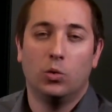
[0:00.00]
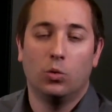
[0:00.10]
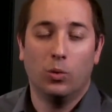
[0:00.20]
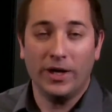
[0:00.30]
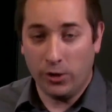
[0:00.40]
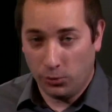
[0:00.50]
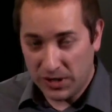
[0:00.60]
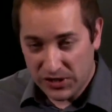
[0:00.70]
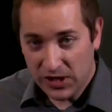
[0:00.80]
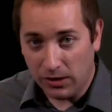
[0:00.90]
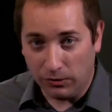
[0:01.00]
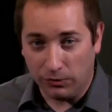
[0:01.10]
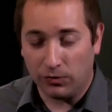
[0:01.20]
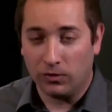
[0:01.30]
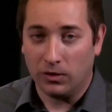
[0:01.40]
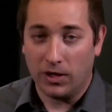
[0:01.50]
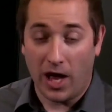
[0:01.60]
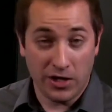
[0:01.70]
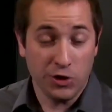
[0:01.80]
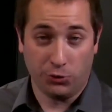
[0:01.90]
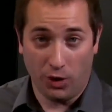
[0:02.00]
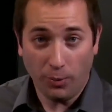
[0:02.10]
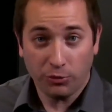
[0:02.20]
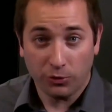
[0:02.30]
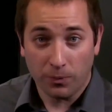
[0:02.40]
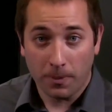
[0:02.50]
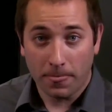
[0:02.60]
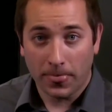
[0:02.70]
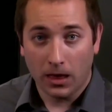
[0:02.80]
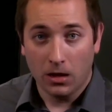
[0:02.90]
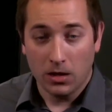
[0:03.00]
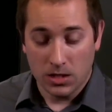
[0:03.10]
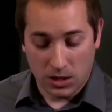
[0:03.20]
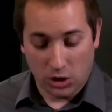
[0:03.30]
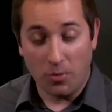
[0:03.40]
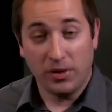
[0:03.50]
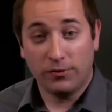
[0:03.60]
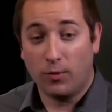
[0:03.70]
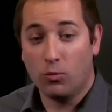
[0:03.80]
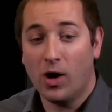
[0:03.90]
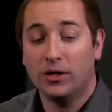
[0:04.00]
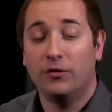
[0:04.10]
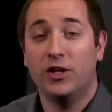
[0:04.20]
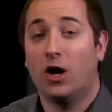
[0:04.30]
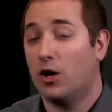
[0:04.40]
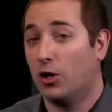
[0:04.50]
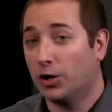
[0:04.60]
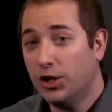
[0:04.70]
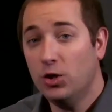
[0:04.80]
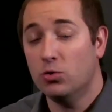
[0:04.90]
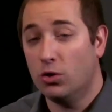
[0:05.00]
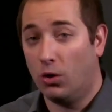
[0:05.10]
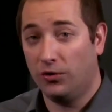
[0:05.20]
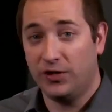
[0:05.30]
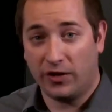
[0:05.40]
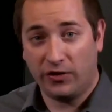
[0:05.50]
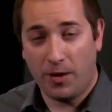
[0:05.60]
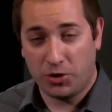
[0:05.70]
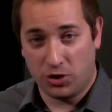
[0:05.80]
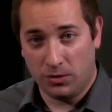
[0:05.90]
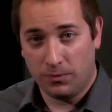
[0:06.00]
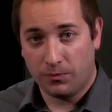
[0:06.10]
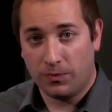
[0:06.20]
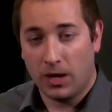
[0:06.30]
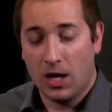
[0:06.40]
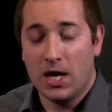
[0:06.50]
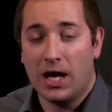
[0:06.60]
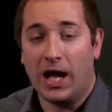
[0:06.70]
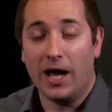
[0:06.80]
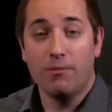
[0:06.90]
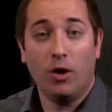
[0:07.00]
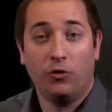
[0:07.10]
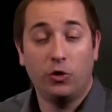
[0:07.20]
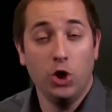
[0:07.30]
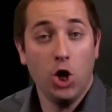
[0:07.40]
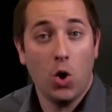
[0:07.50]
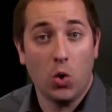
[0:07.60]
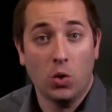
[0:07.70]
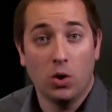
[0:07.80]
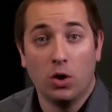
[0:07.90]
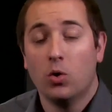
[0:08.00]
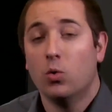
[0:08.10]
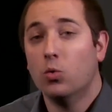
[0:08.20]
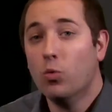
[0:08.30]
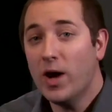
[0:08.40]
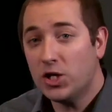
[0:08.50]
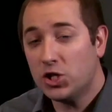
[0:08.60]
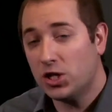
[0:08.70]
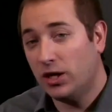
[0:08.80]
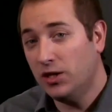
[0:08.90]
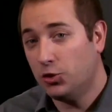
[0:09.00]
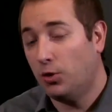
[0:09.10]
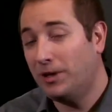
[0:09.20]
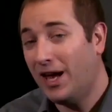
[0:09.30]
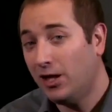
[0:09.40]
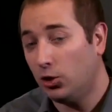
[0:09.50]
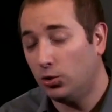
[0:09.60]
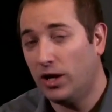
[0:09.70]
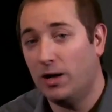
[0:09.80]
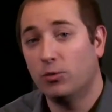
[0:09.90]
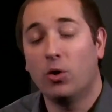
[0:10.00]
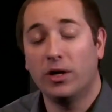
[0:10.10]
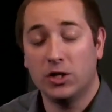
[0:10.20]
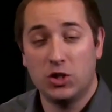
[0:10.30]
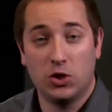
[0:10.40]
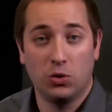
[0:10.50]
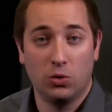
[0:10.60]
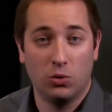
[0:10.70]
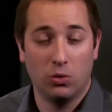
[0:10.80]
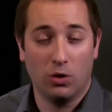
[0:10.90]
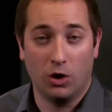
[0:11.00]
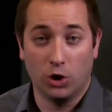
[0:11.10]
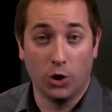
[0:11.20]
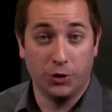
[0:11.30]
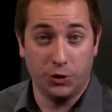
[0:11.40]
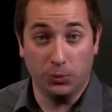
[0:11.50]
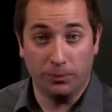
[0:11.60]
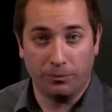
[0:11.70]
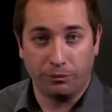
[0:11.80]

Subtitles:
When I receive an interrupt coming from one of the IRQ or the exception, I must know which interrupt handler I'm going to go to.